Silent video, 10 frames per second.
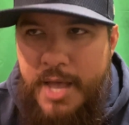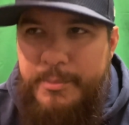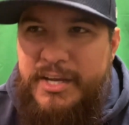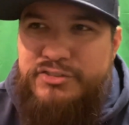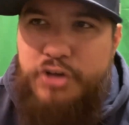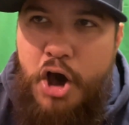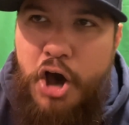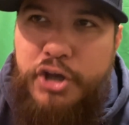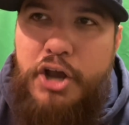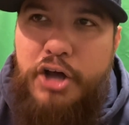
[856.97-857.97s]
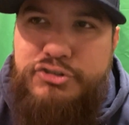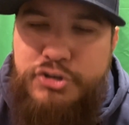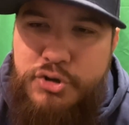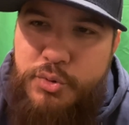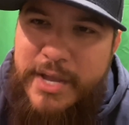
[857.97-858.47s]
Because all y'all
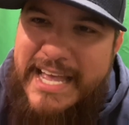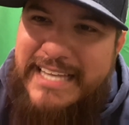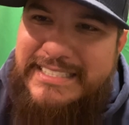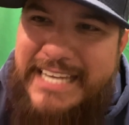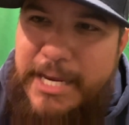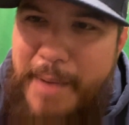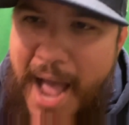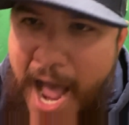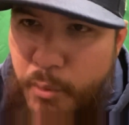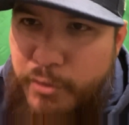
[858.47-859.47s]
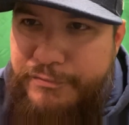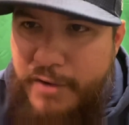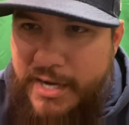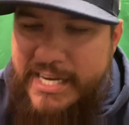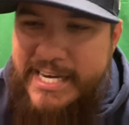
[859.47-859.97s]
do is keep our
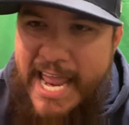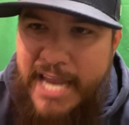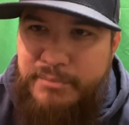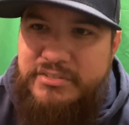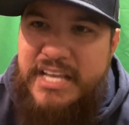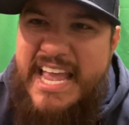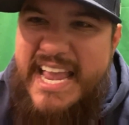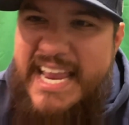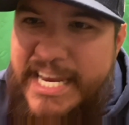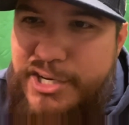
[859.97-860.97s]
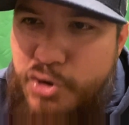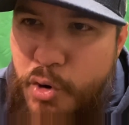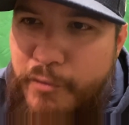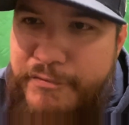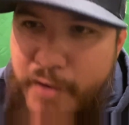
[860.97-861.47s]
fucking names in
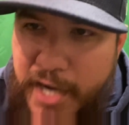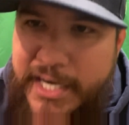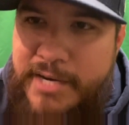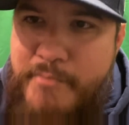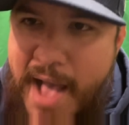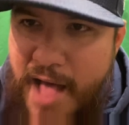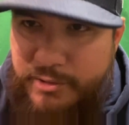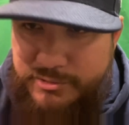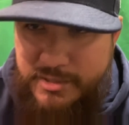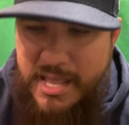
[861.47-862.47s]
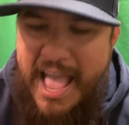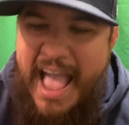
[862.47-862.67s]
your fucking mouths.